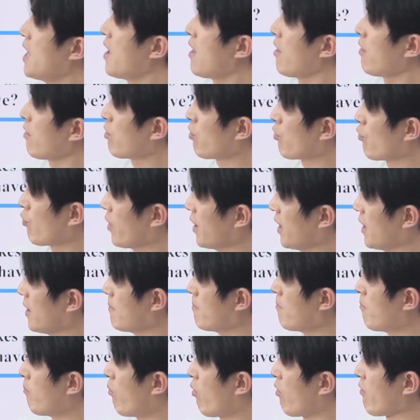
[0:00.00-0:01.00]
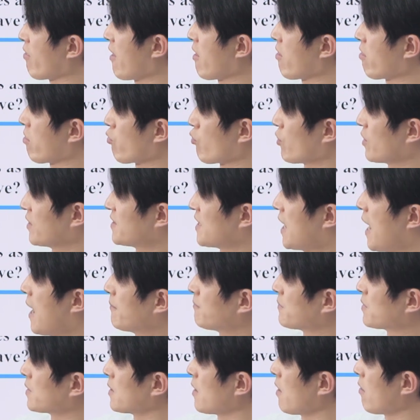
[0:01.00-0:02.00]
3 more than 3
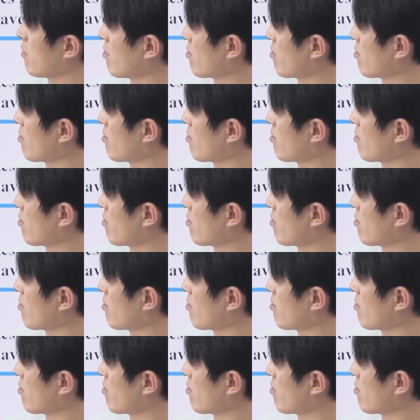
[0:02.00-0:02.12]
times.